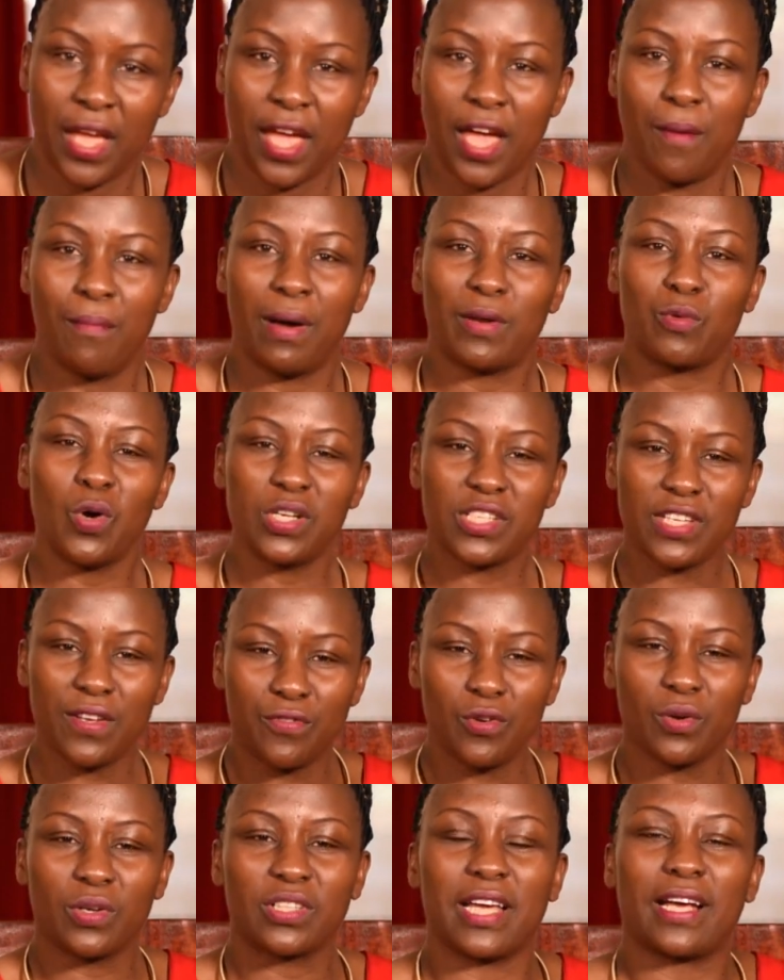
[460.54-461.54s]
But what if
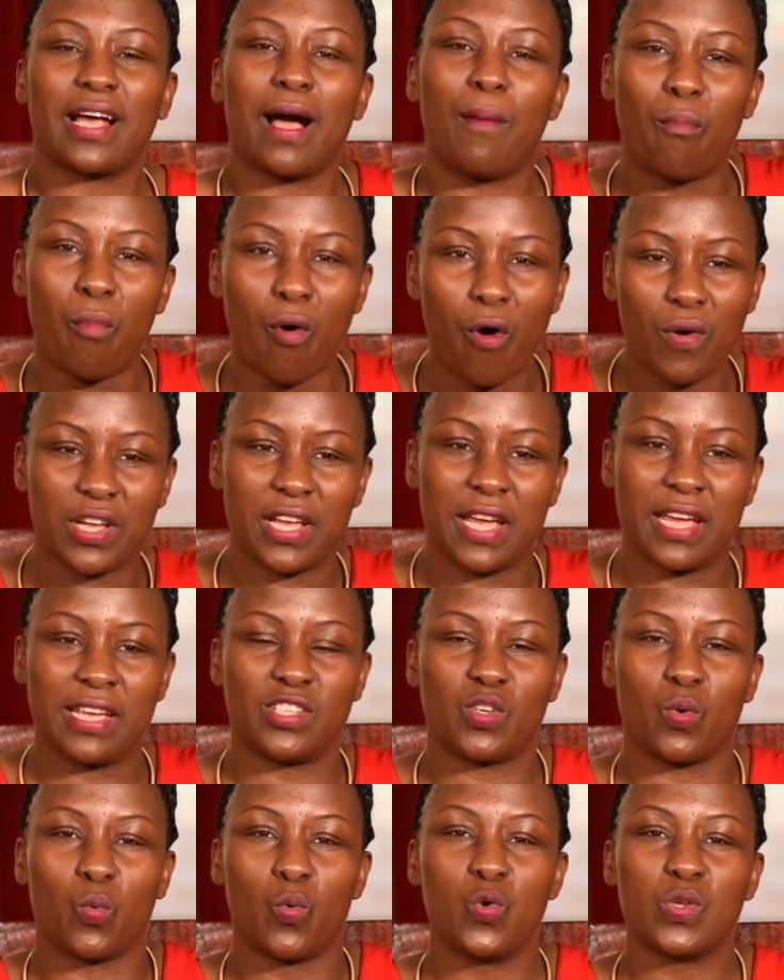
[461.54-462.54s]
you take a
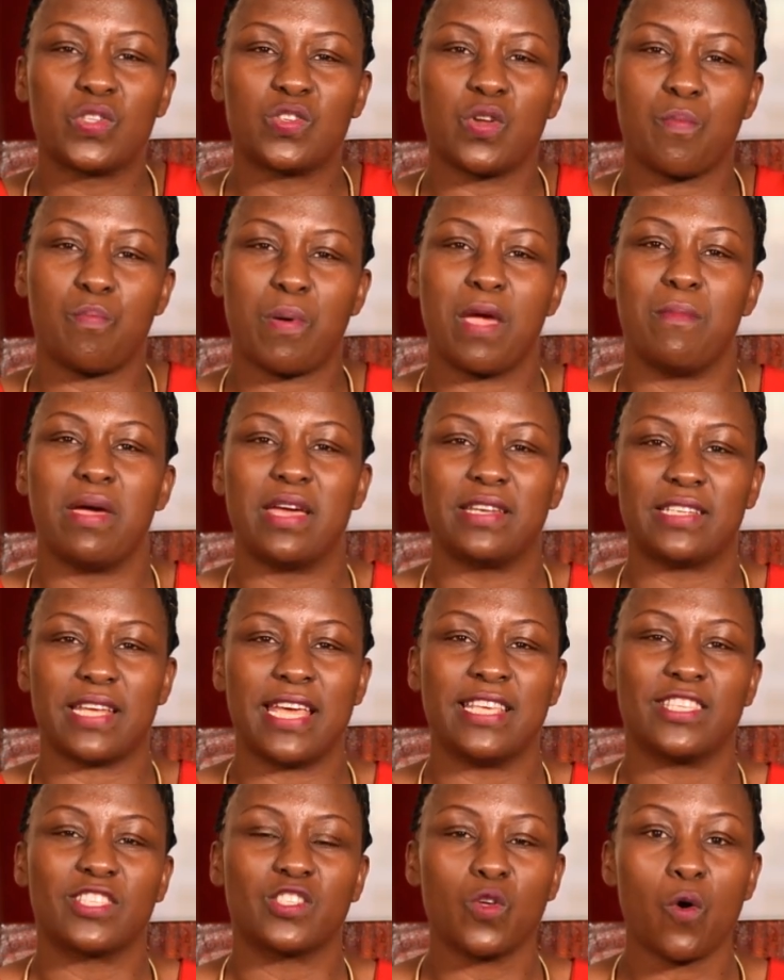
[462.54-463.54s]
mortgage whose repayment
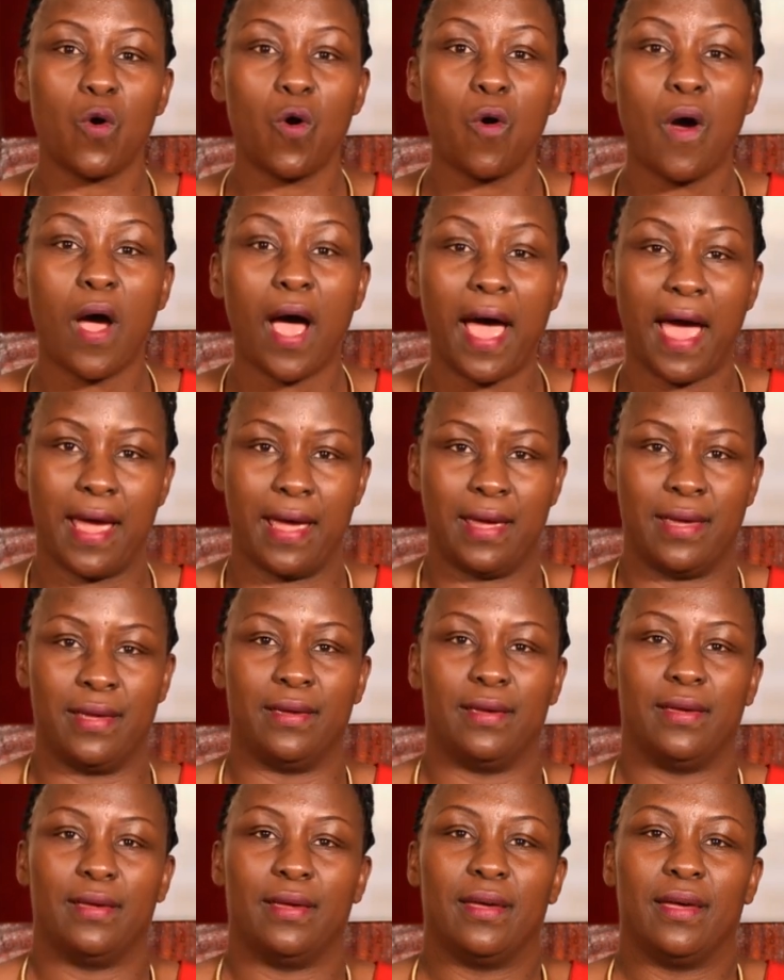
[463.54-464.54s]
is so high
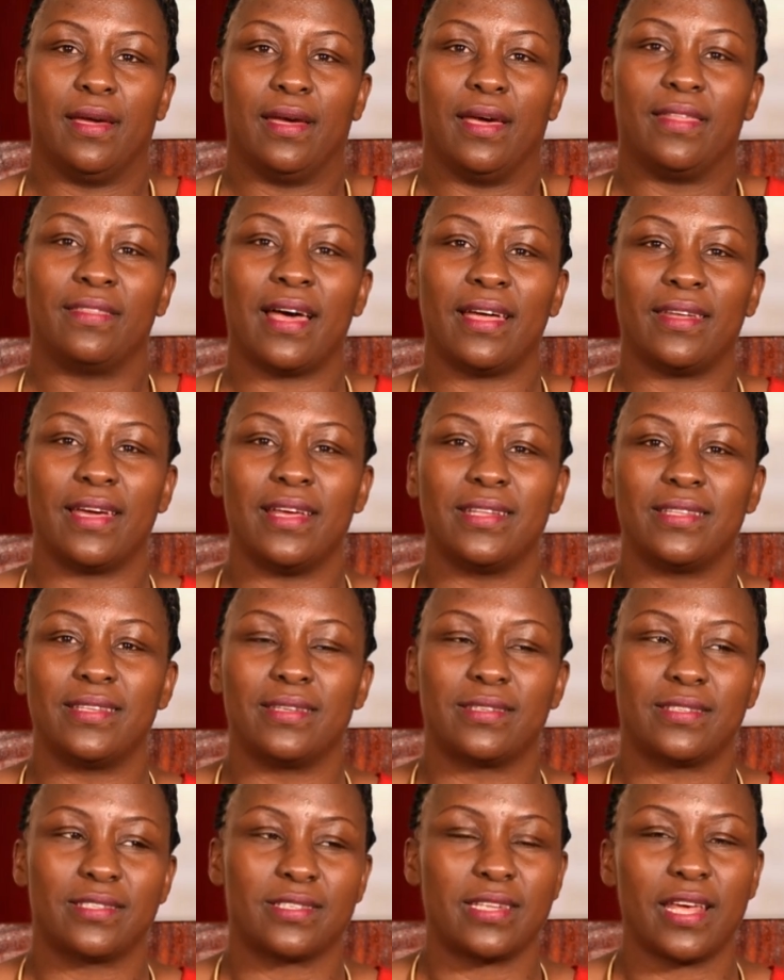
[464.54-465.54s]
that
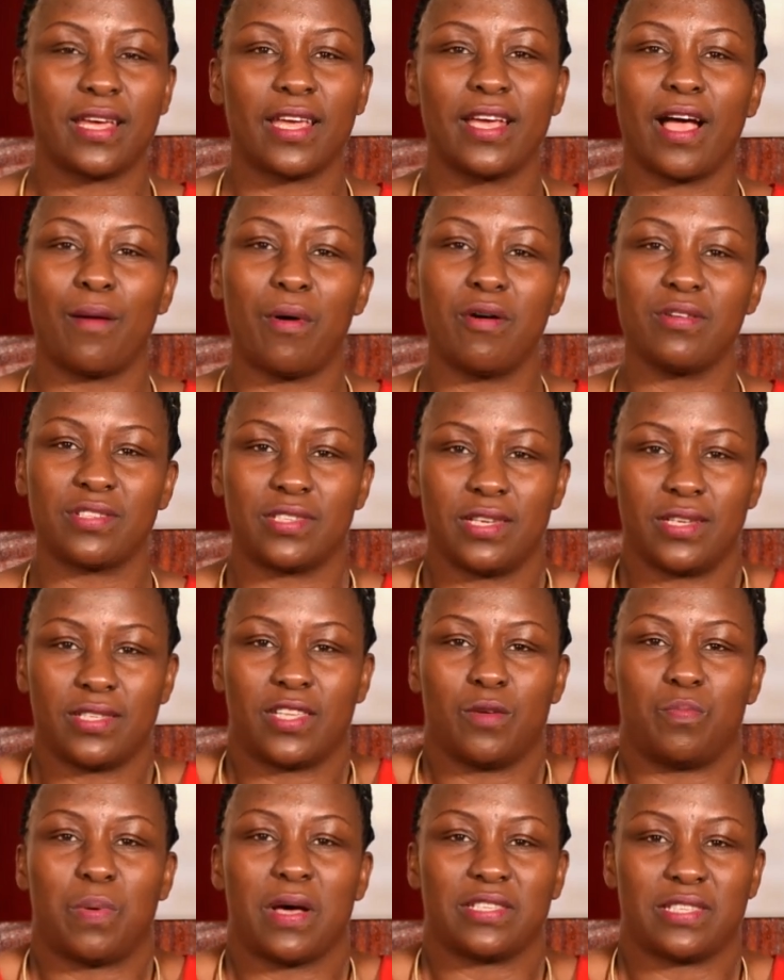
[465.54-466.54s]
it's taking about
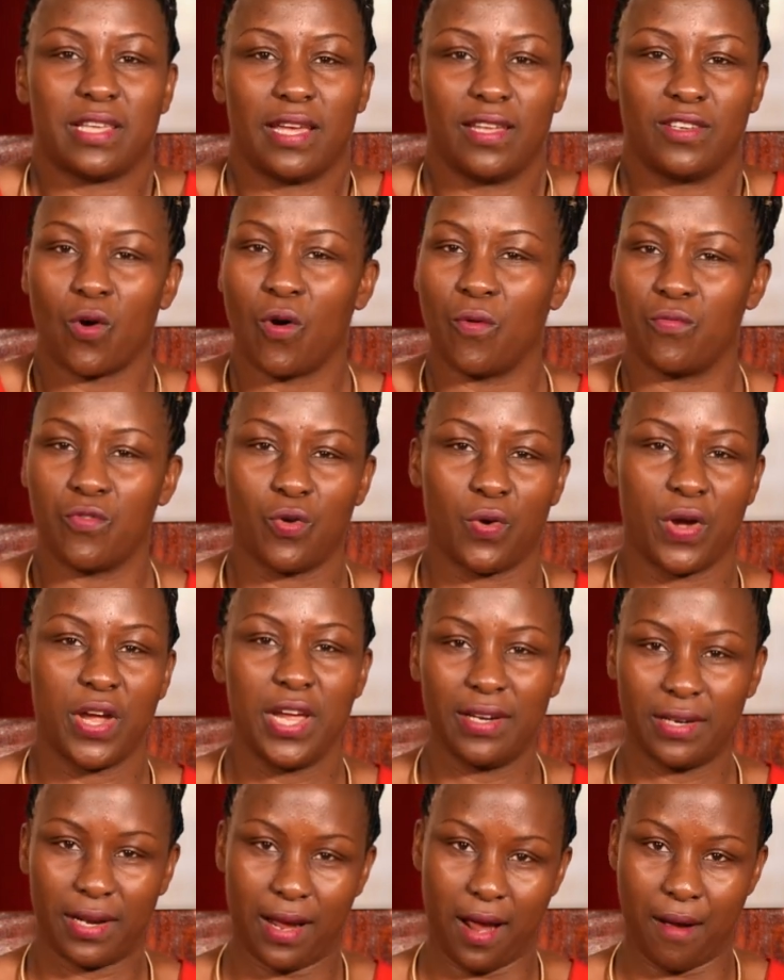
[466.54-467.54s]
60% of your
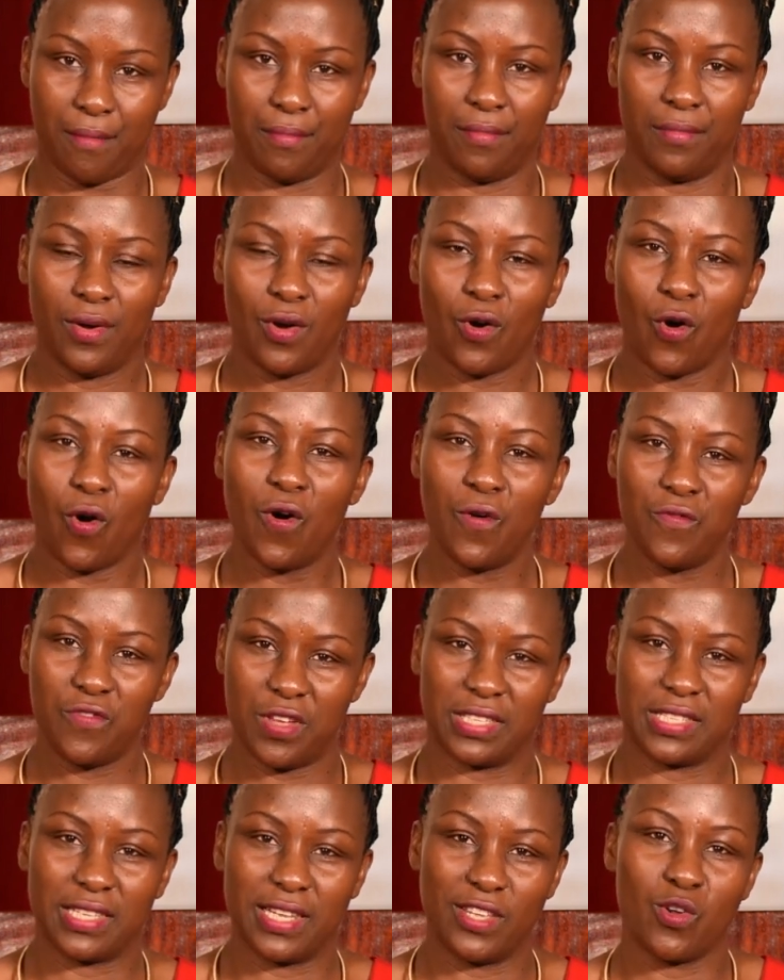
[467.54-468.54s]
income?
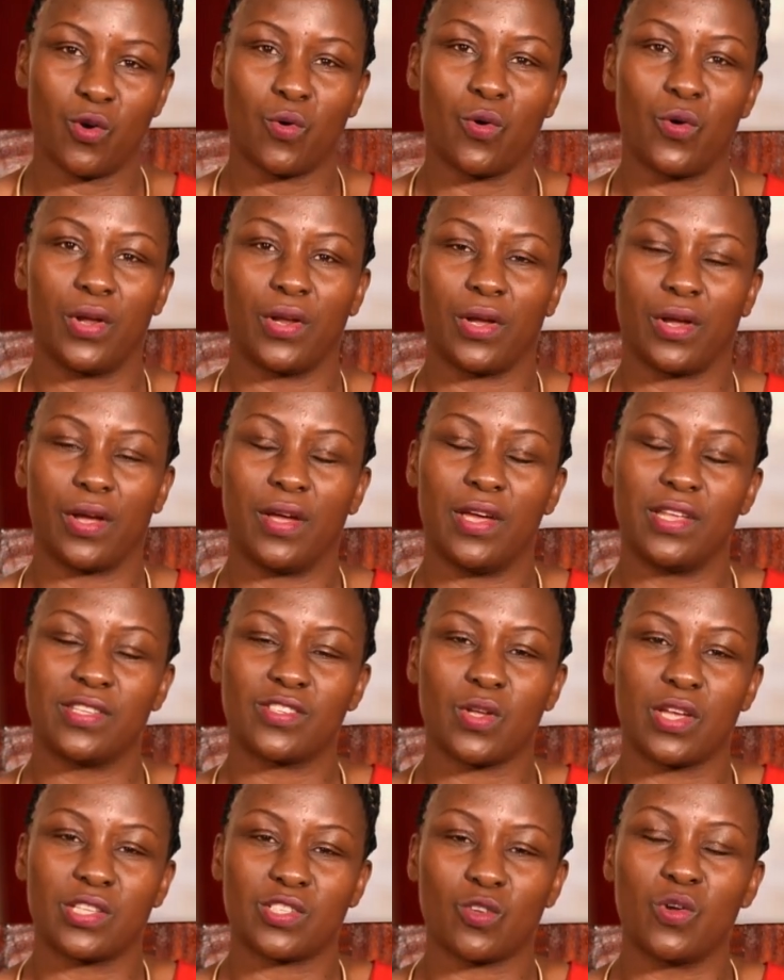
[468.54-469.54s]
Obviously,
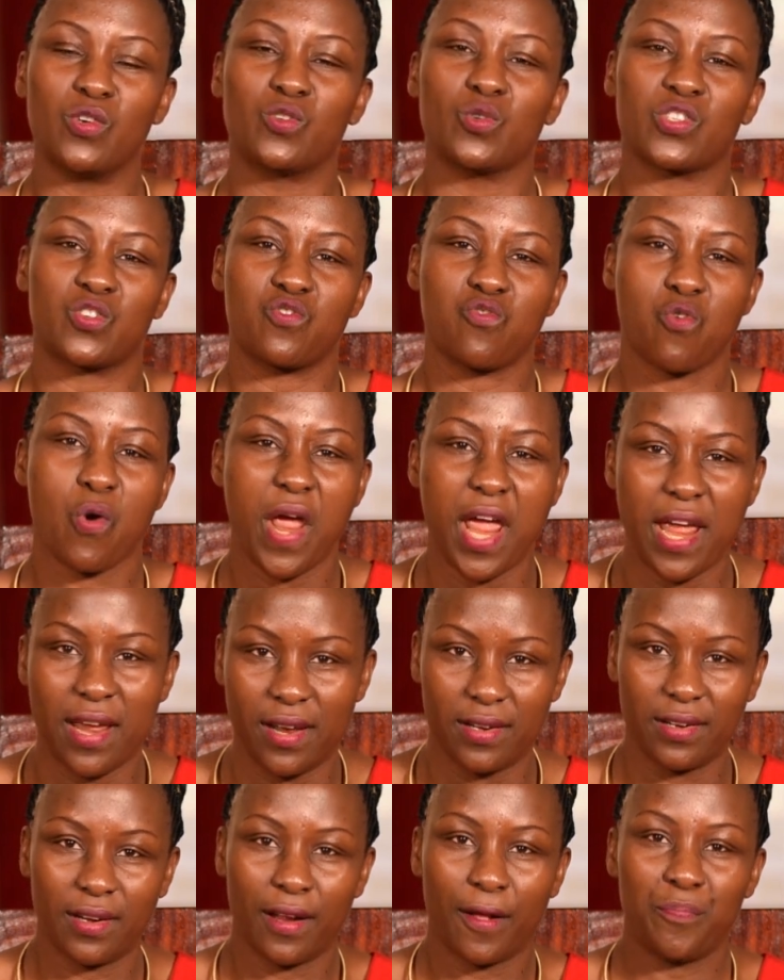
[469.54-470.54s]
it's going to
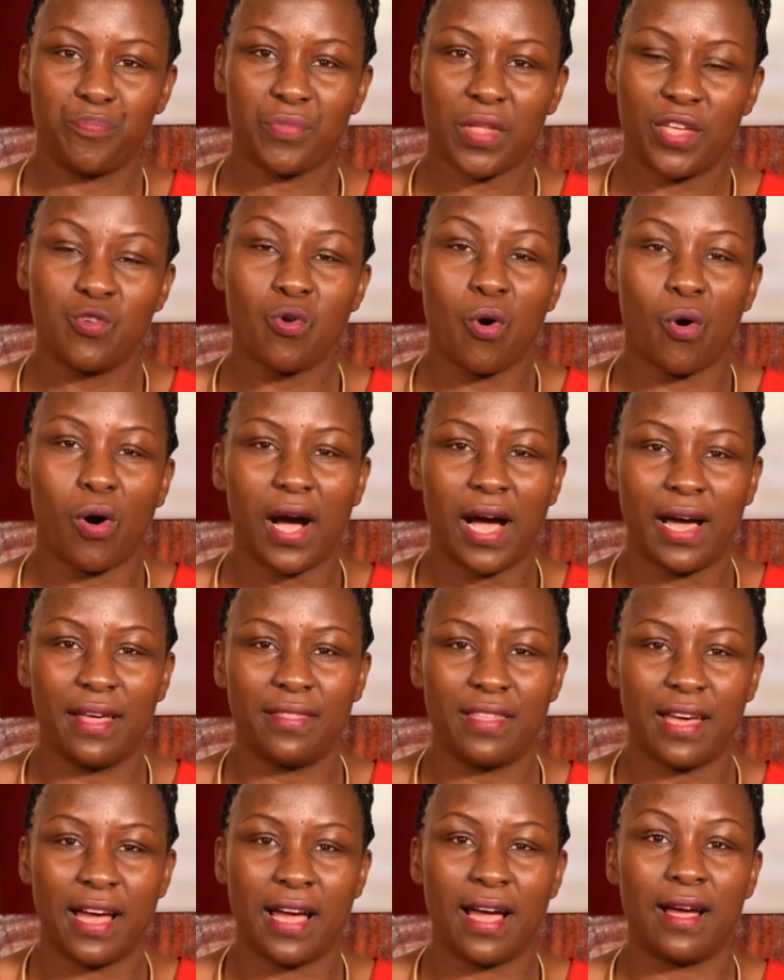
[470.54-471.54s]
strain your
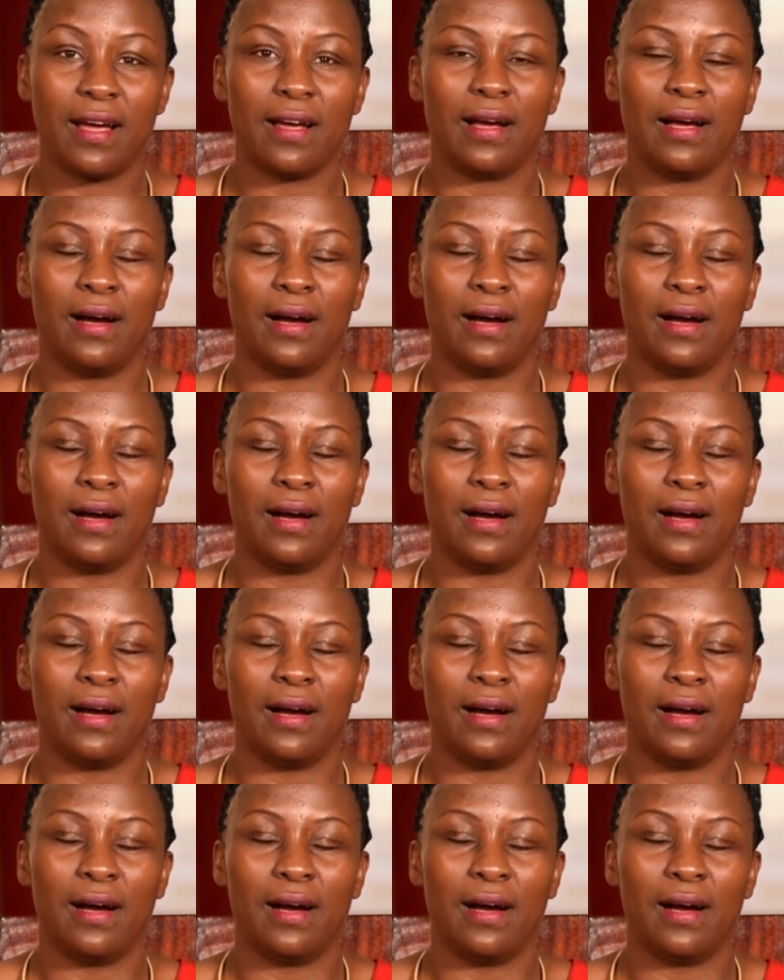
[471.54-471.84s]
other